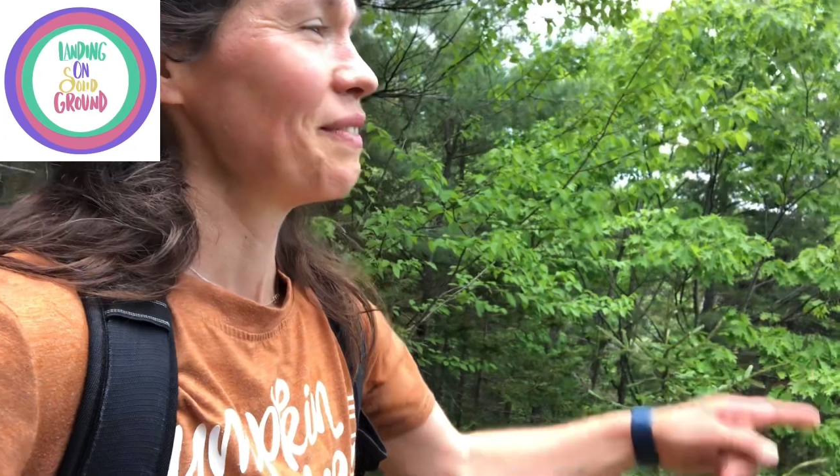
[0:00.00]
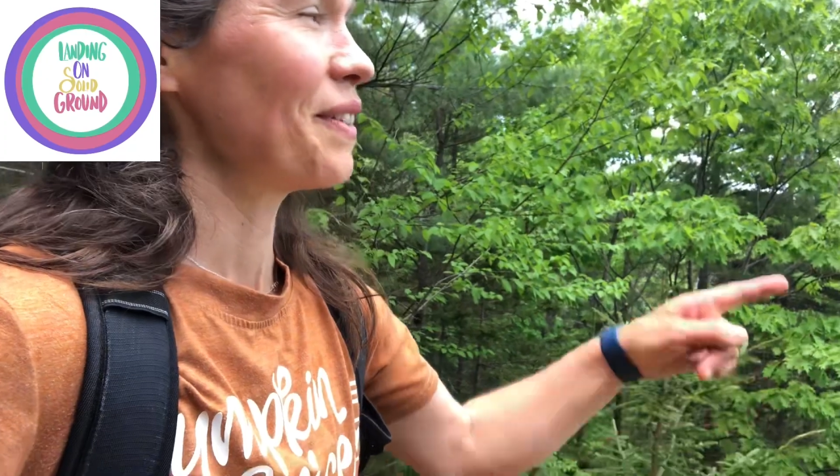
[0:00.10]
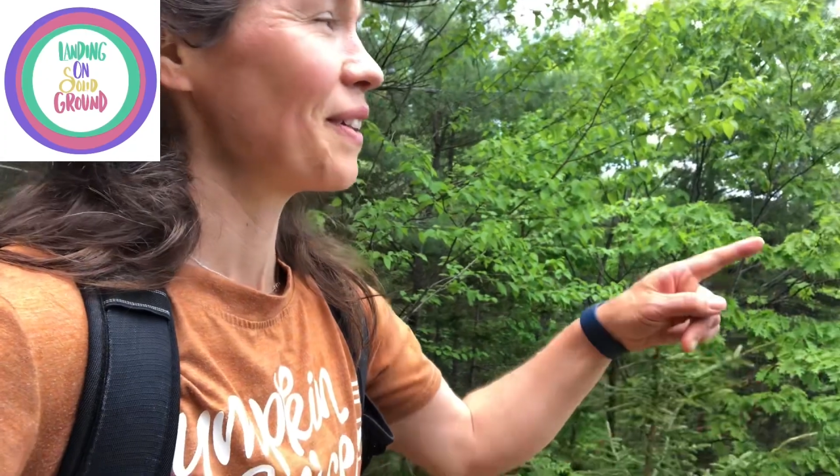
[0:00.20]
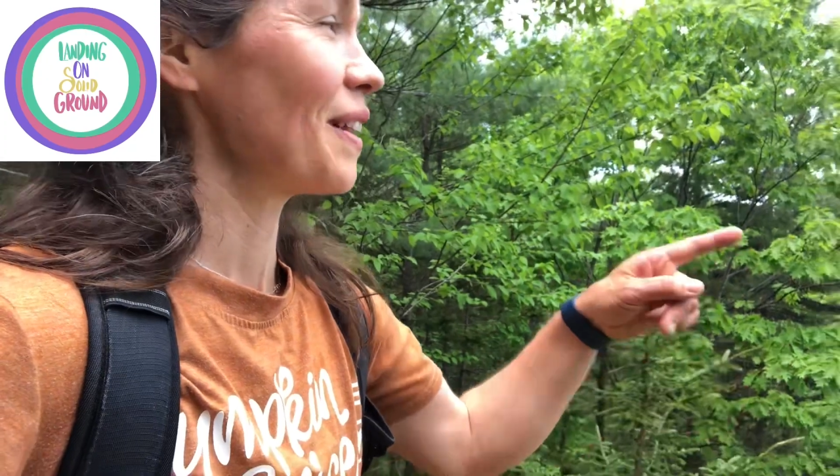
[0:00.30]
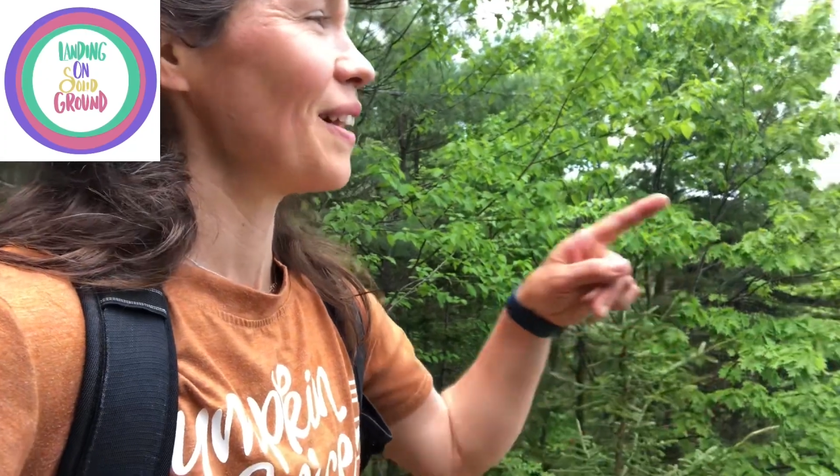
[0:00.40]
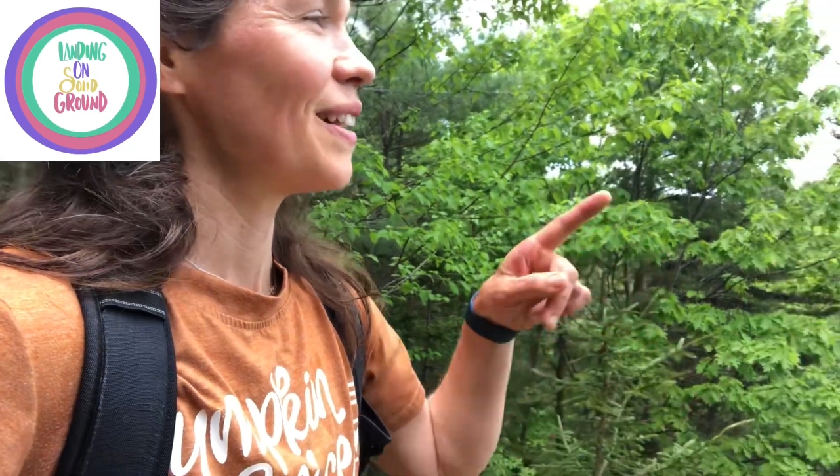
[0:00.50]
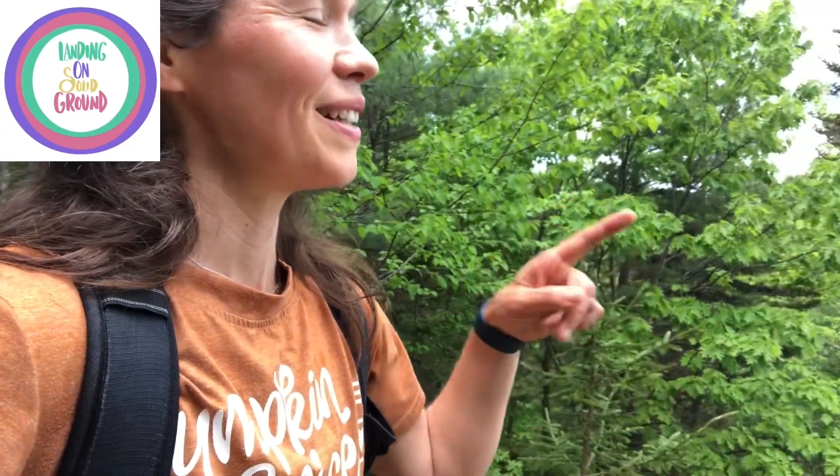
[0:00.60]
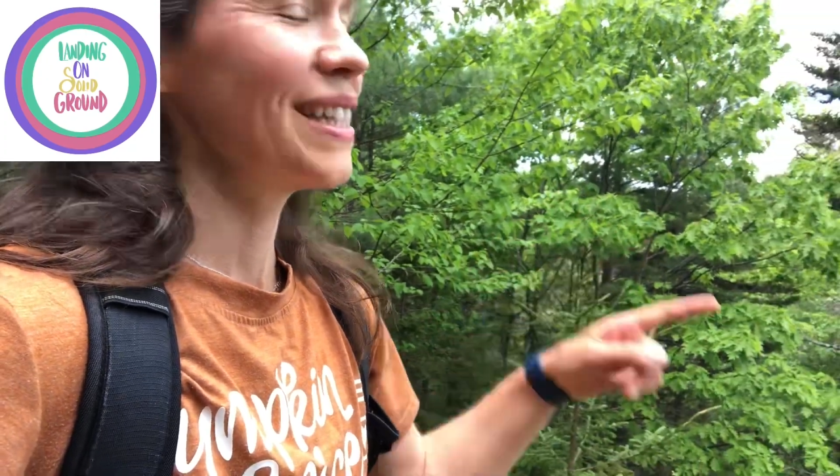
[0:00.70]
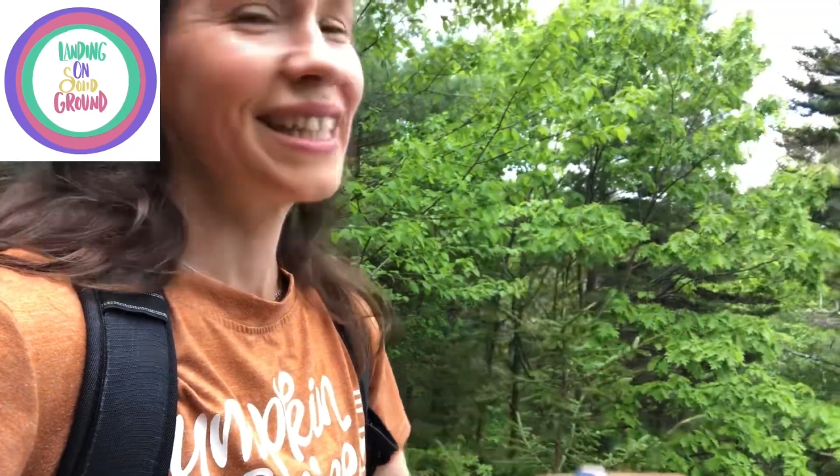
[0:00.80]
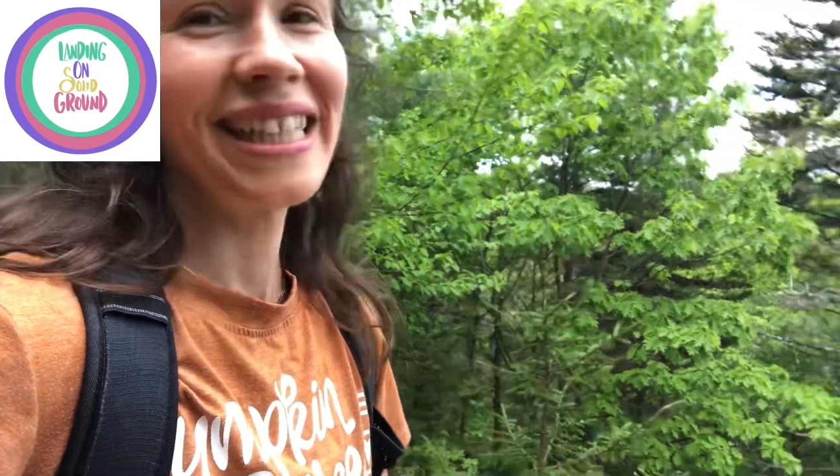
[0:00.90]
for all
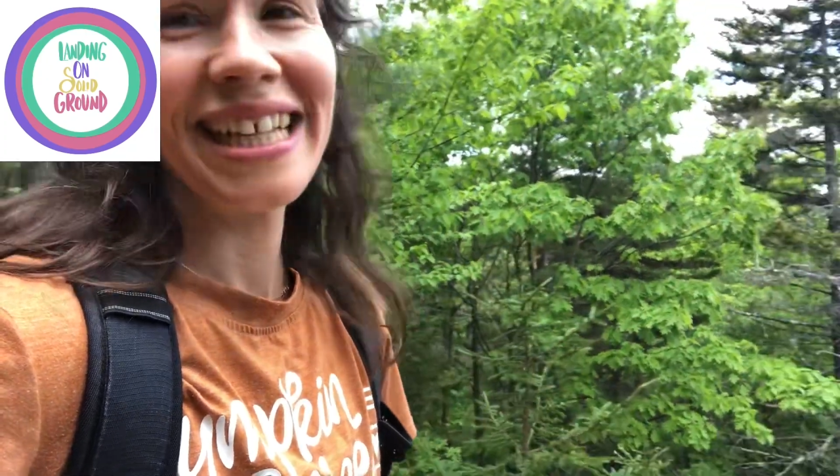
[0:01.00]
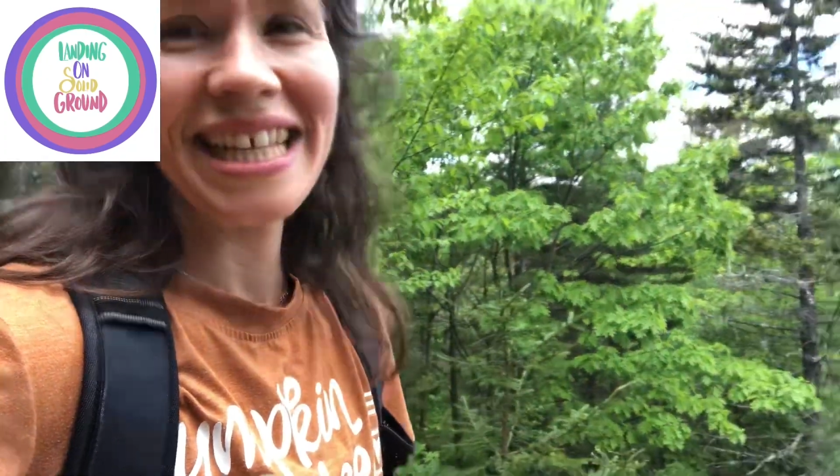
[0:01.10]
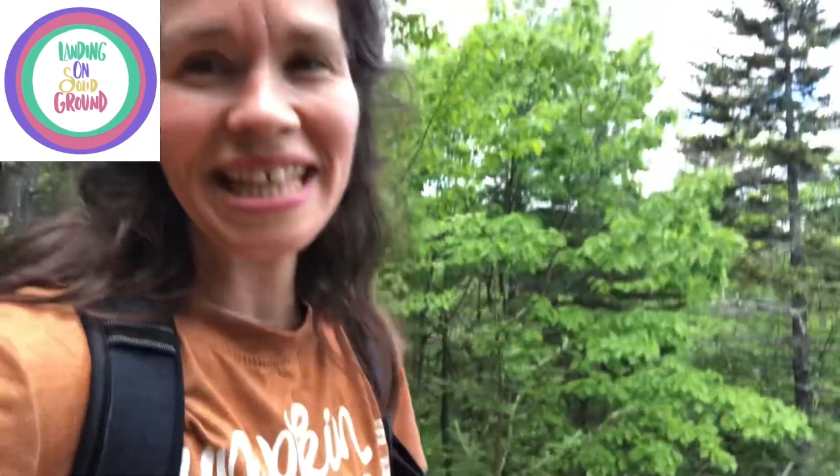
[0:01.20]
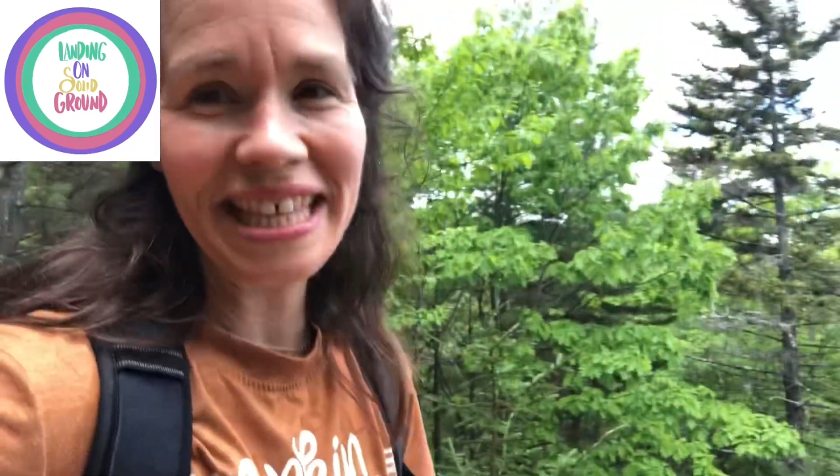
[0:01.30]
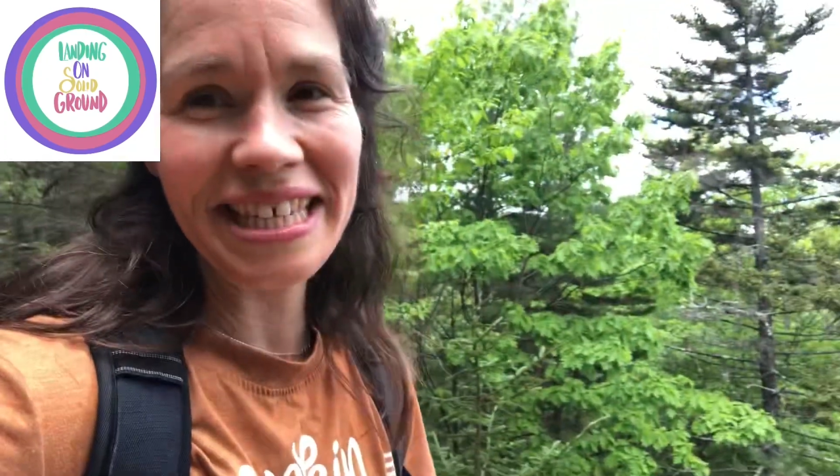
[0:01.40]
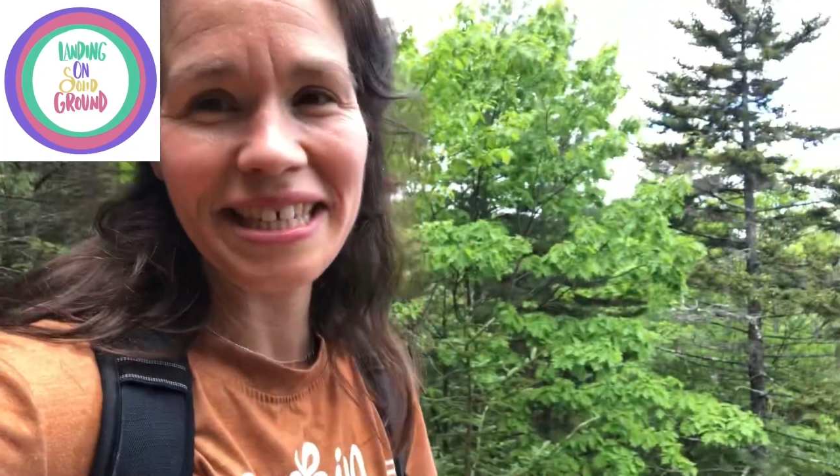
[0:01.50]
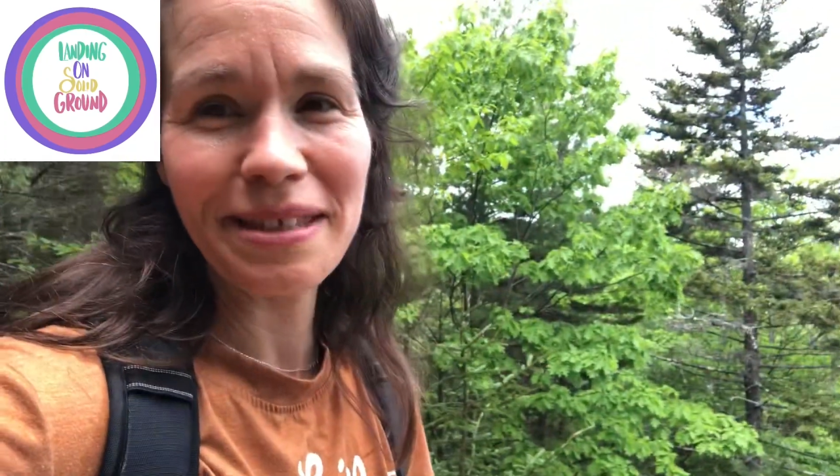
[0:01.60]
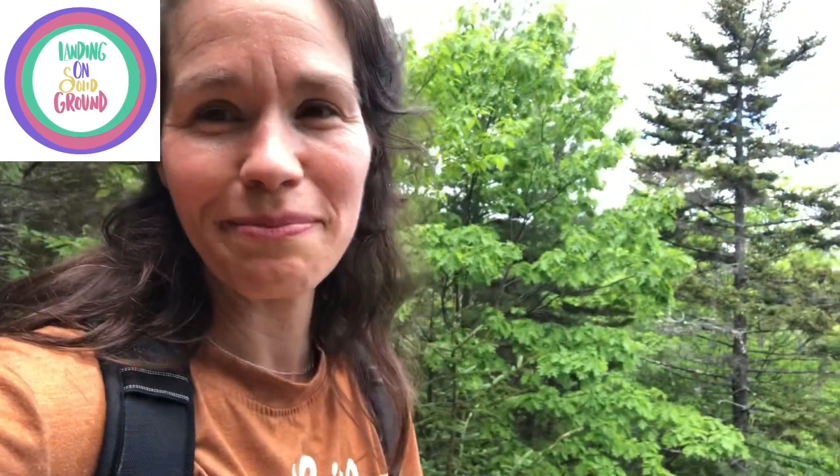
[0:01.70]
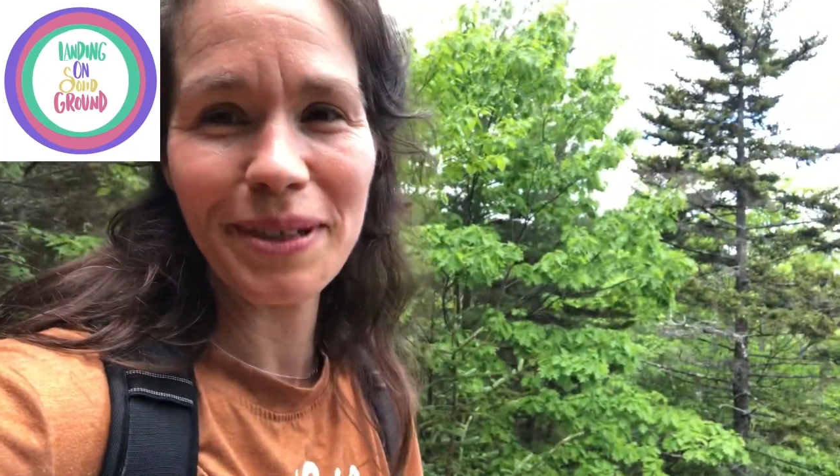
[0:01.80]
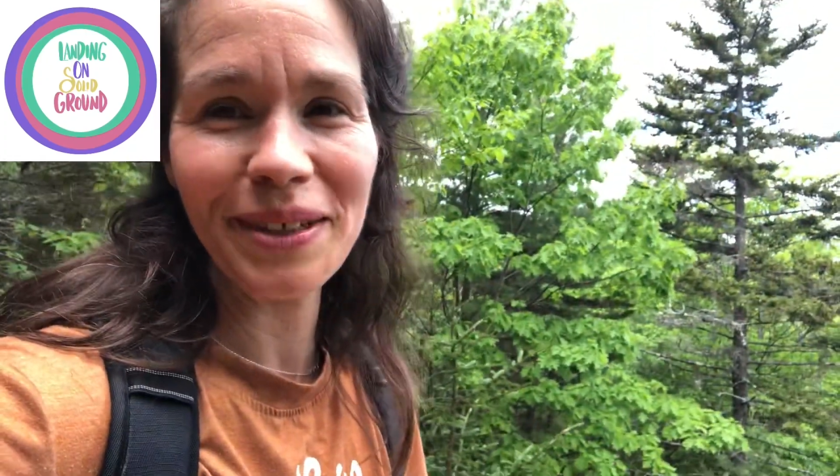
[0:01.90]
this
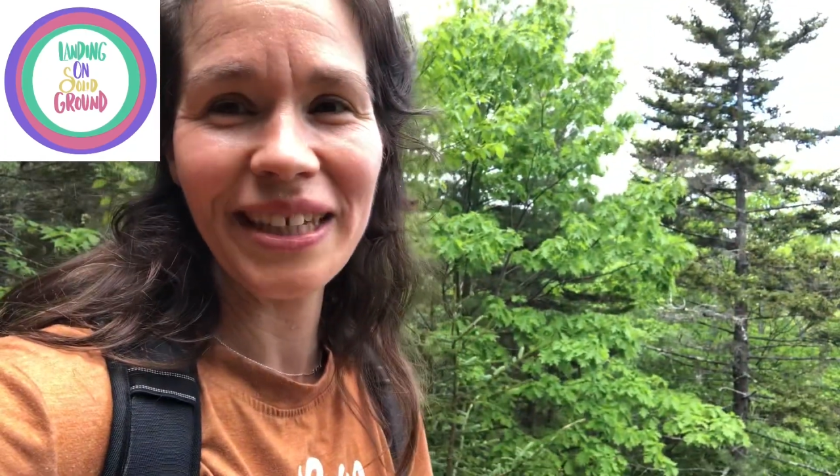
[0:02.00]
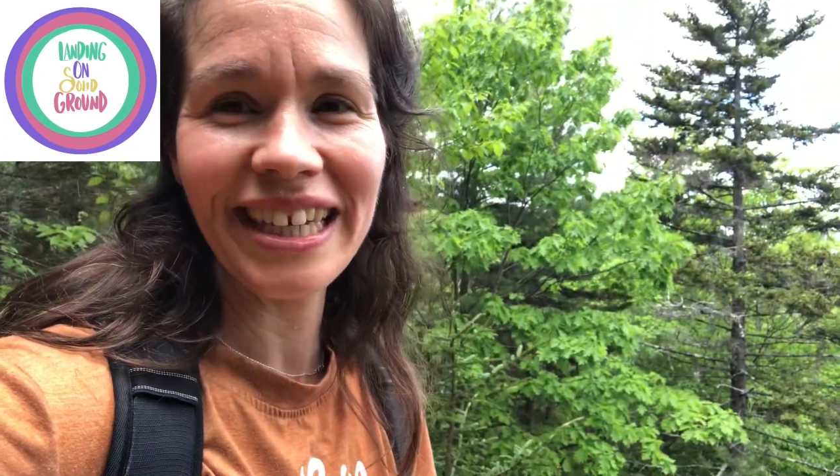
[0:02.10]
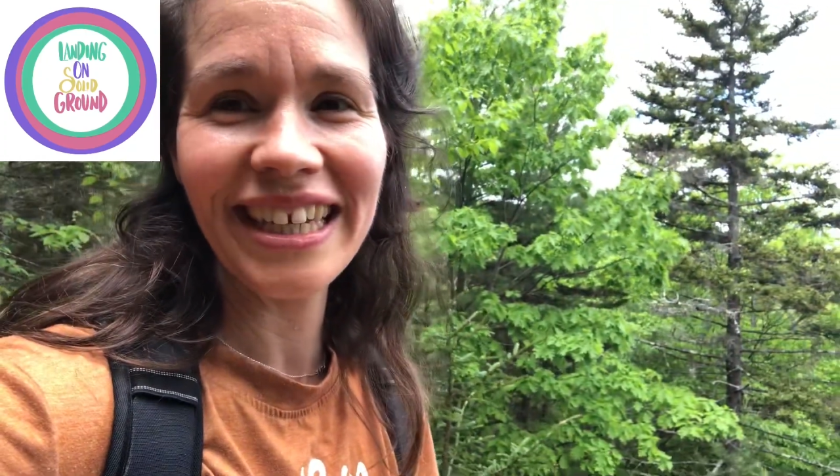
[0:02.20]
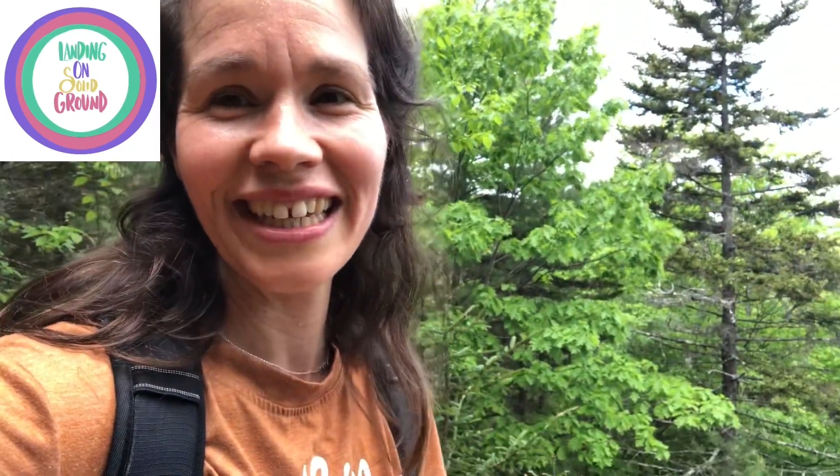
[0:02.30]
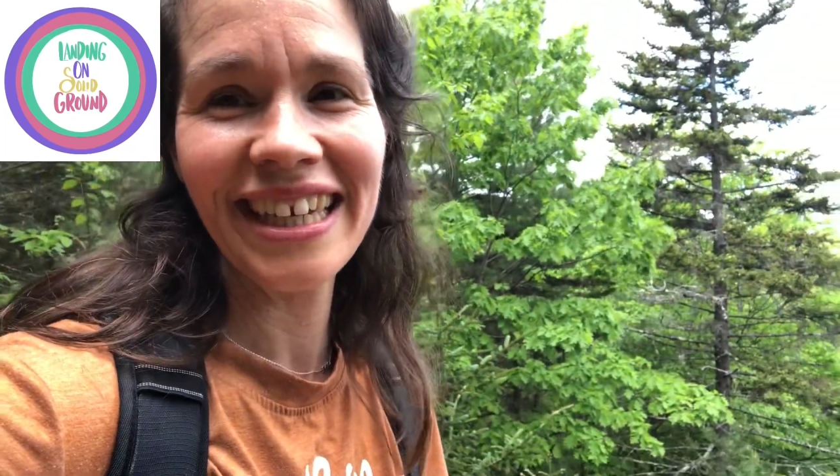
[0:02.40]
beauty.